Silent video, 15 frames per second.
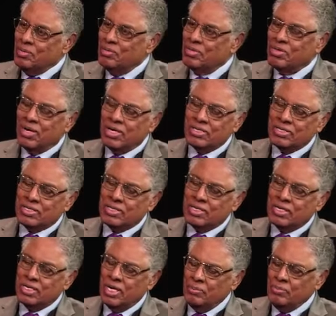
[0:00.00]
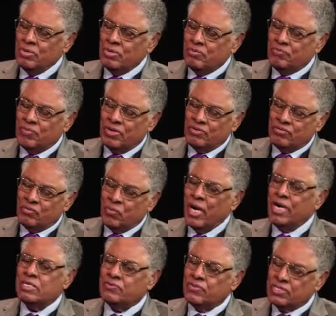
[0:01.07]
because the number of
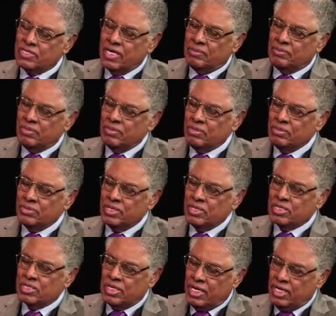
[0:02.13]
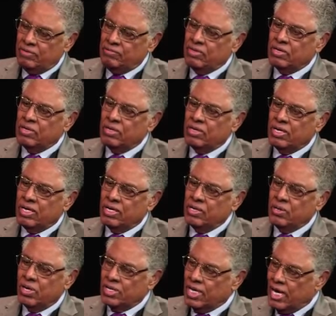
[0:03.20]
whites, for example, who were enslaved in
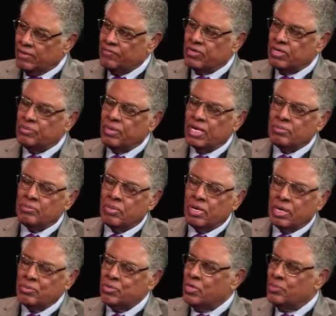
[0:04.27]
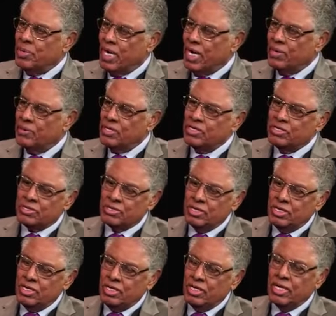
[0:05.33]
North Africa by the Barbary pirates
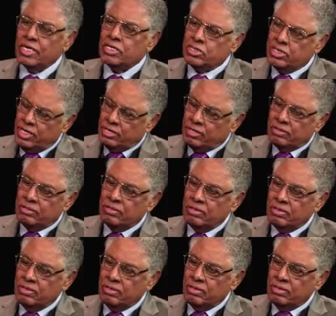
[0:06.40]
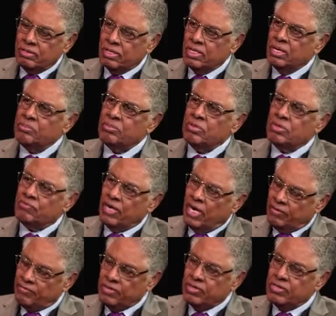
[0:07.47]
exceeded the number of
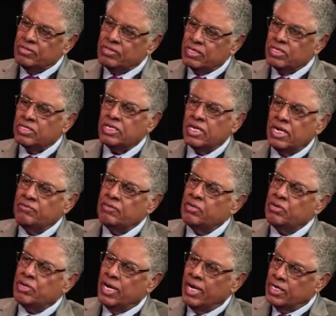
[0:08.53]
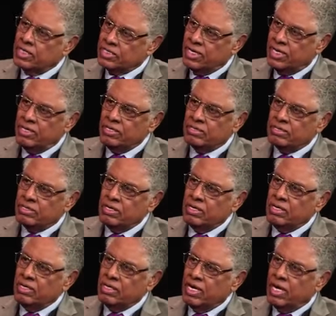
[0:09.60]
Africans enslaved in the United States
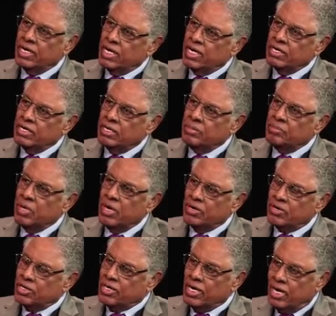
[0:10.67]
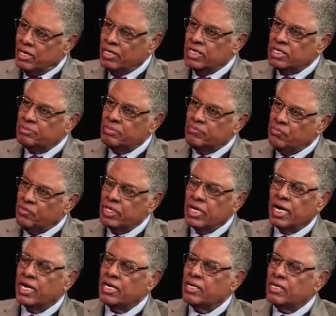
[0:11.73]
and in the American colonies before that,